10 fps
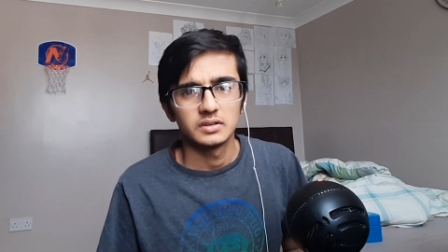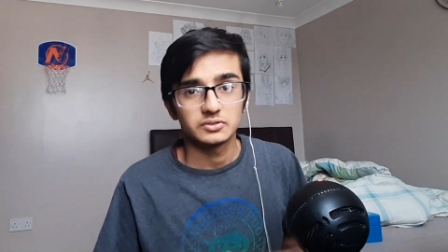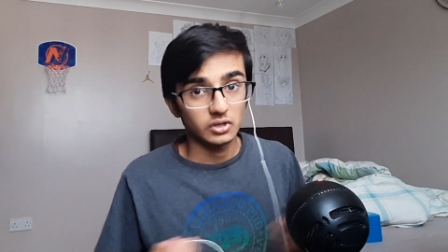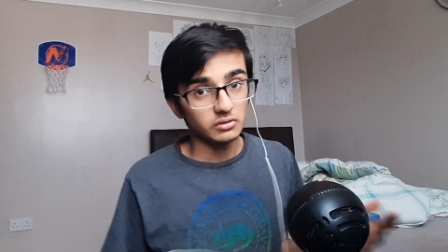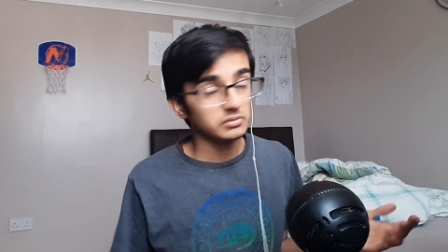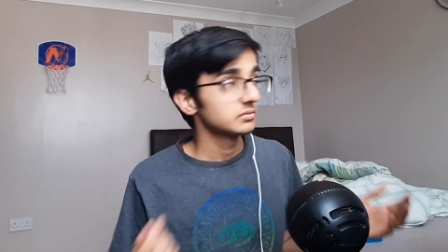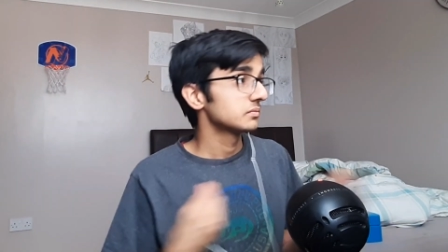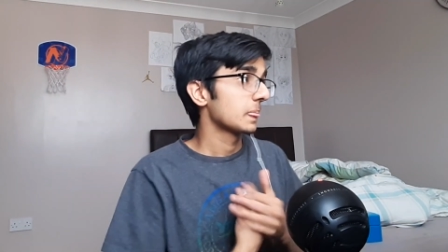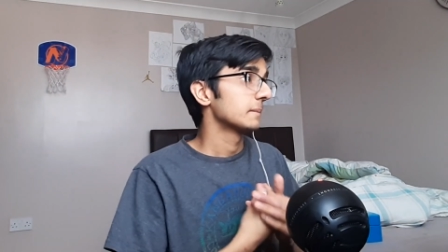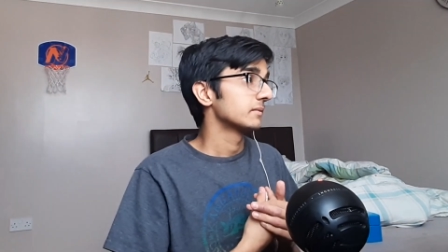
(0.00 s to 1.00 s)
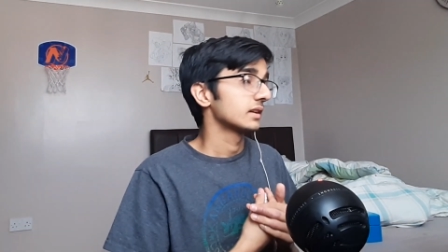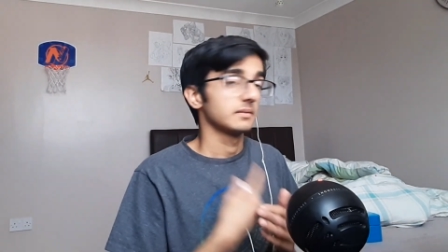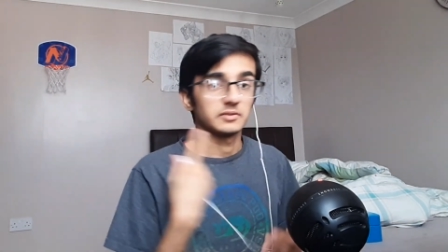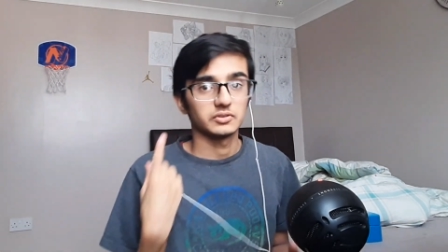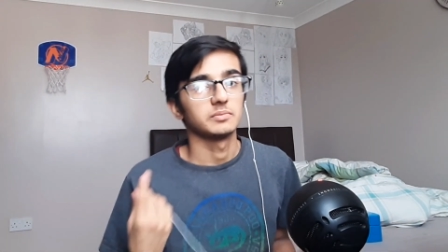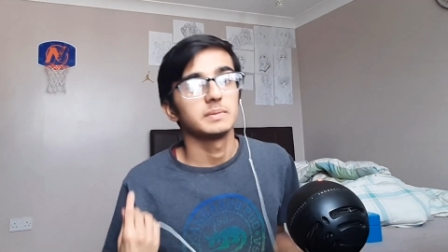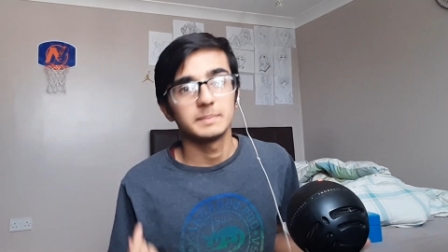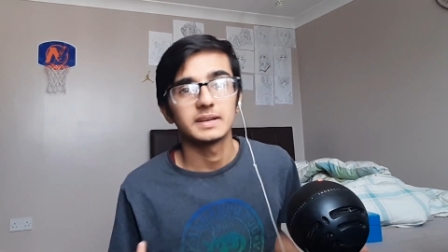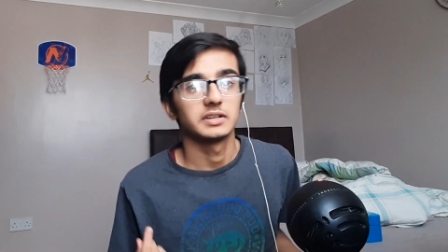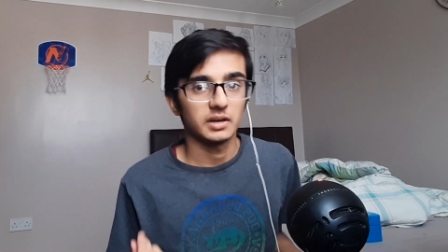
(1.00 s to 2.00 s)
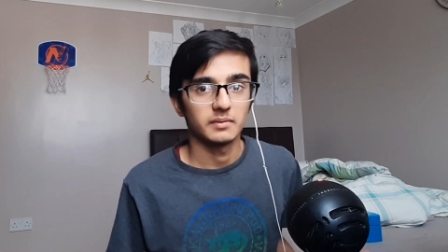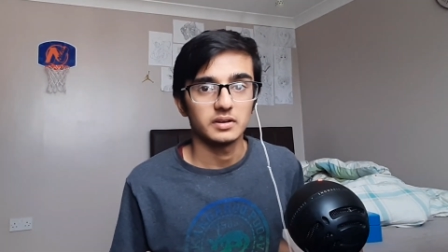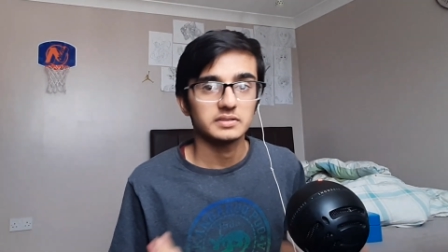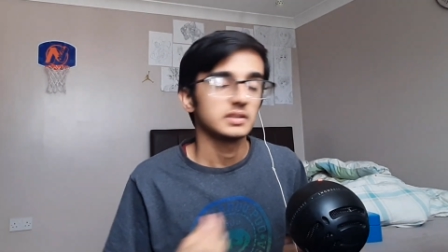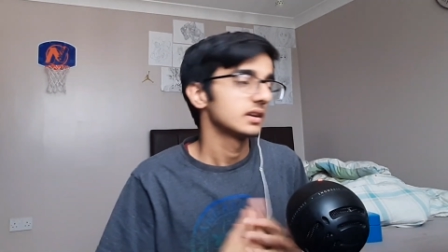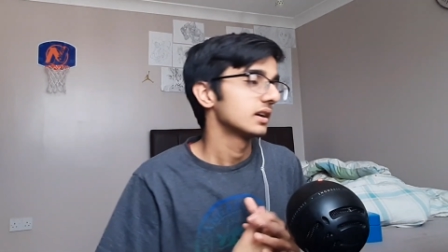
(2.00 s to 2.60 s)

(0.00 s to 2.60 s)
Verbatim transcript: So, you know, me being a dumbass,